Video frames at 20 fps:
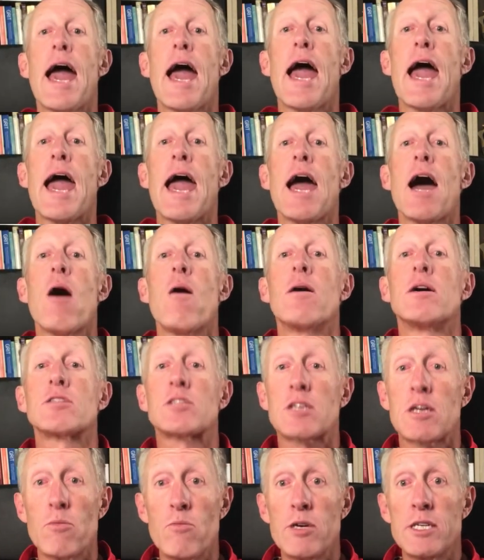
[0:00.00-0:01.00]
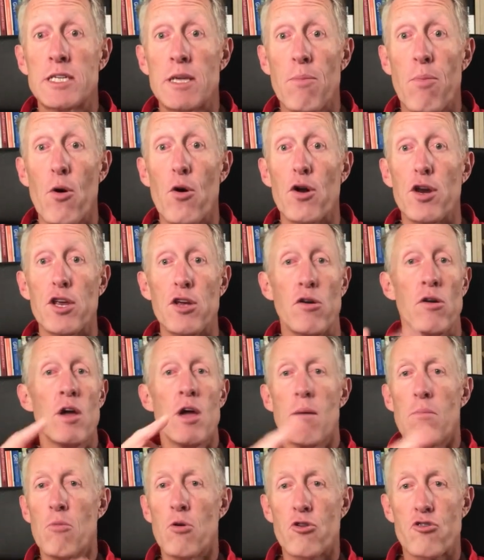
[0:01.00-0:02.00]
How else can we support you?
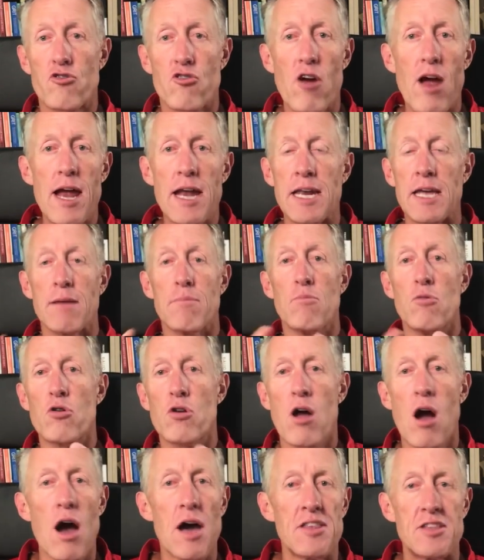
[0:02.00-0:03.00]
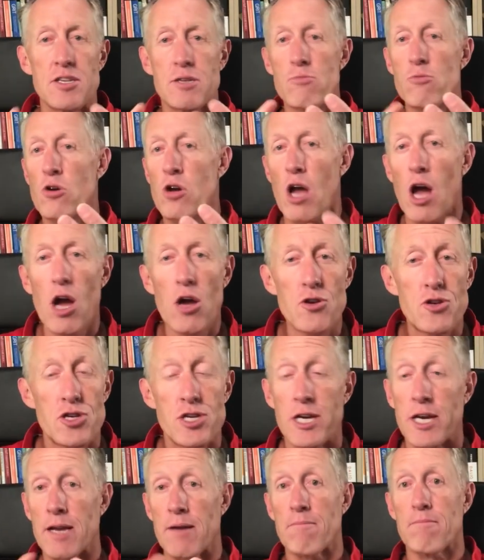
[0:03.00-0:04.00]
More training, more guidance, more
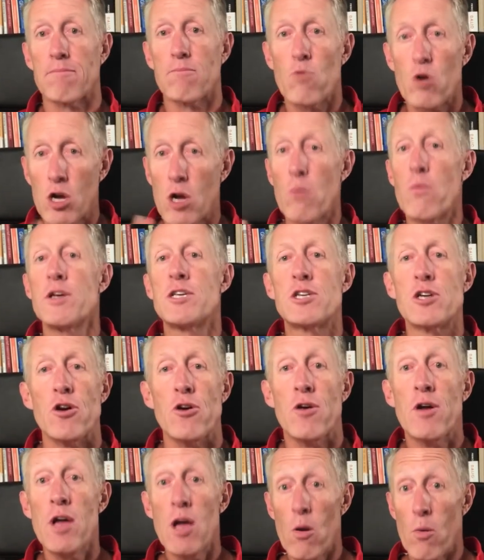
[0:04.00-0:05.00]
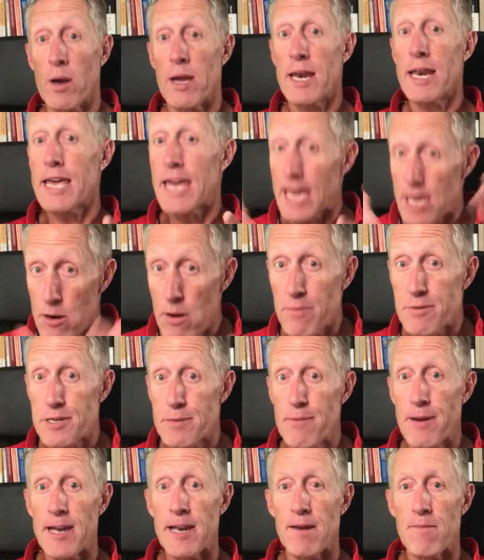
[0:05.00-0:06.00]
coaching. What can we do? We're going to get you up to
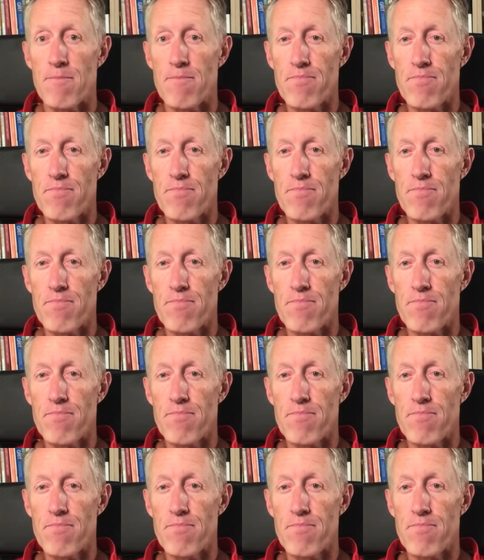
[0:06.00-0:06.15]
speed.